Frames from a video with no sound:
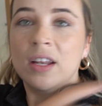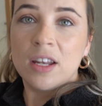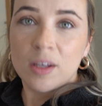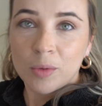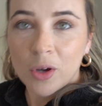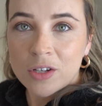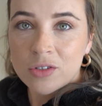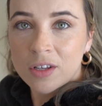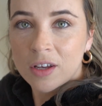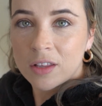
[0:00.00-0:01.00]
end up going
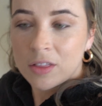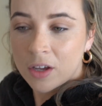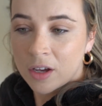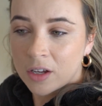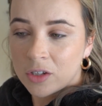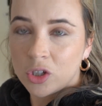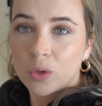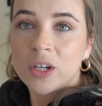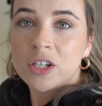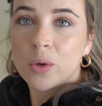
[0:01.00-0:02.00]
to the
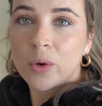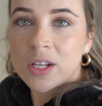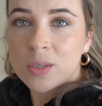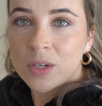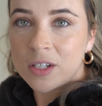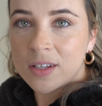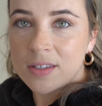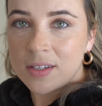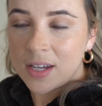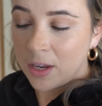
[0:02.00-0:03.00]
Jewish quarters, we
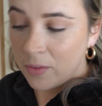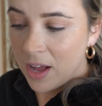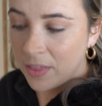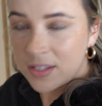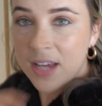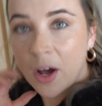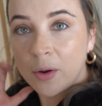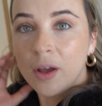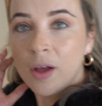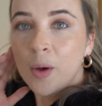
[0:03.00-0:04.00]
just stayed around the town,